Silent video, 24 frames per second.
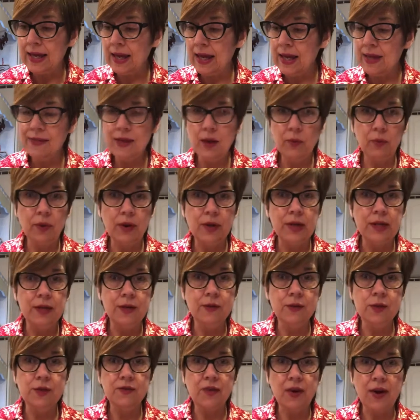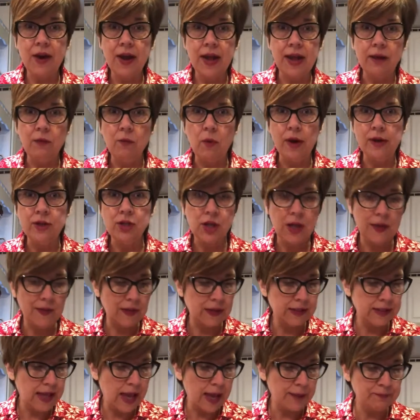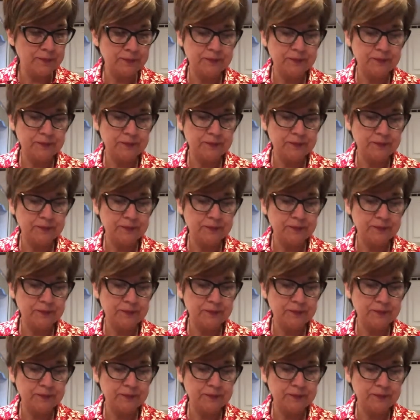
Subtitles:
that we're going to use for our egg wash on the top.